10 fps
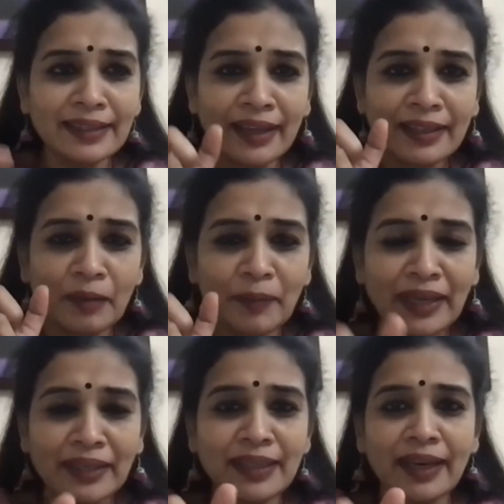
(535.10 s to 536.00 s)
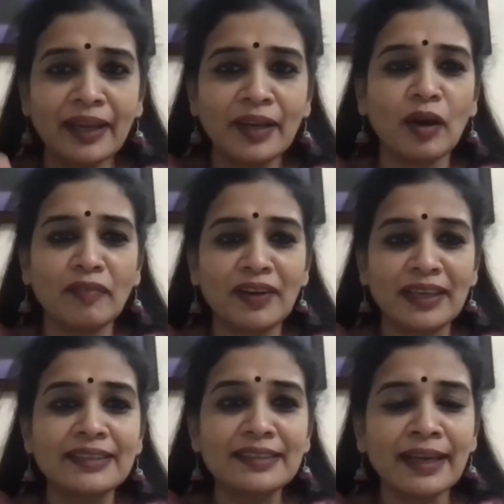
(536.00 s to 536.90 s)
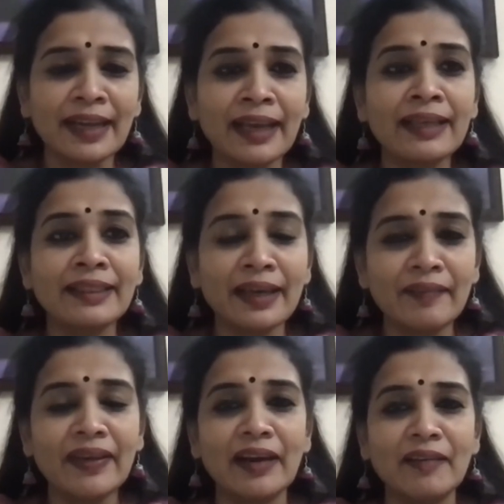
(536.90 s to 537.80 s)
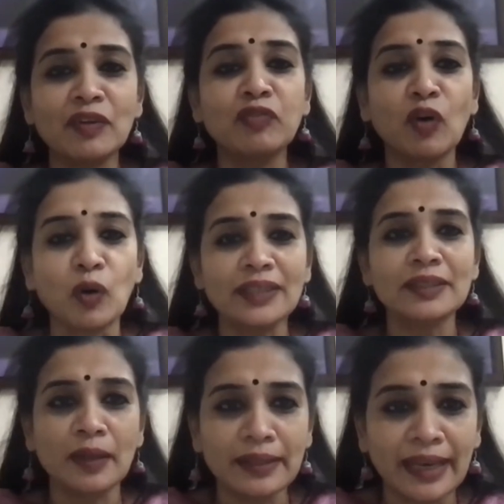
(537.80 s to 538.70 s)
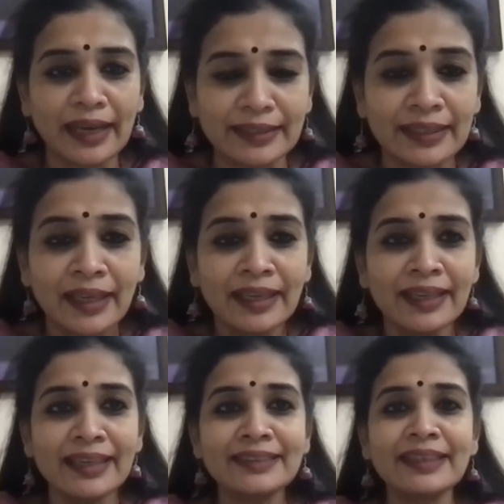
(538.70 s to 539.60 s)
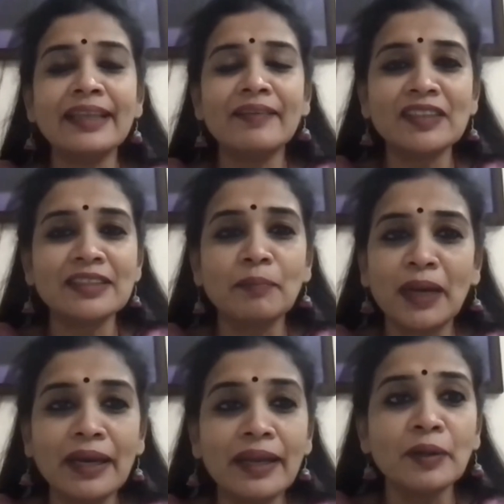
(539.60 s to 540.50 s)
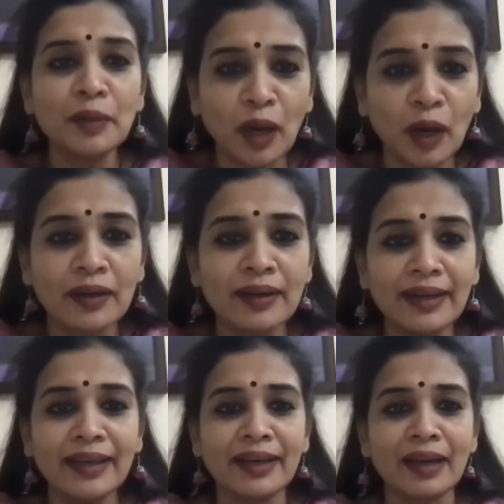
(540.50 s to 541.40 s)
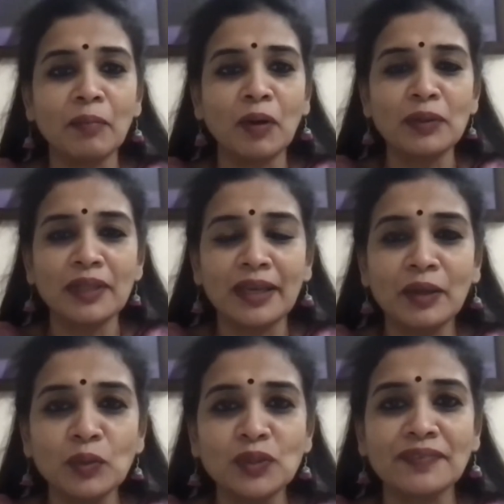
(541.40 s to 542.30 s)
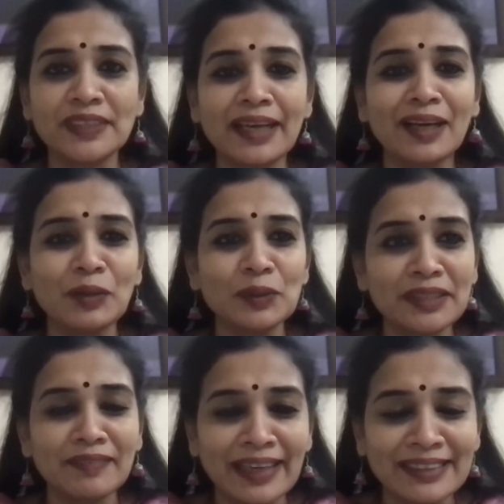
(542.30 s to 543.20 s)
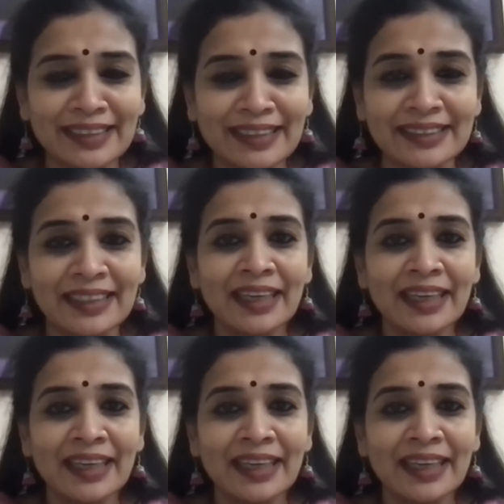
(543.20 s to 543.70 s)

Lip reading: another major area of concern, and I think we'll have to focus on that. Yes, and there was a brilliant talk earlier about the reuse of single-use devices.